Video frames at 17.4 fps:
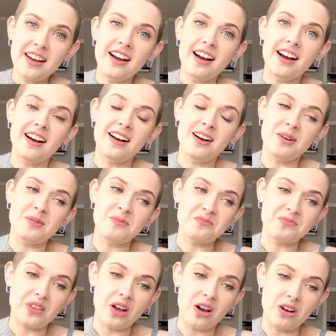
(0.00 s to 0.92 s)

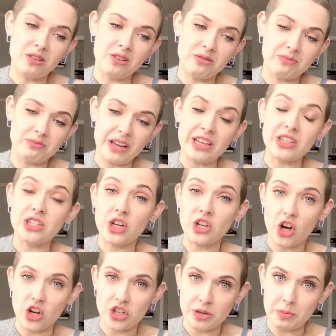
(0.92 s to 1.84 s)
of
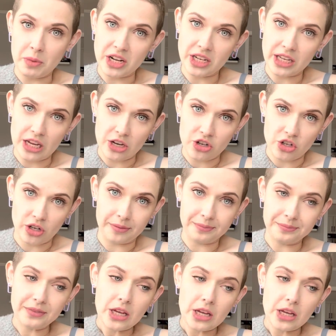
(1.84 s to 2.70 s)
anti-nausea medication.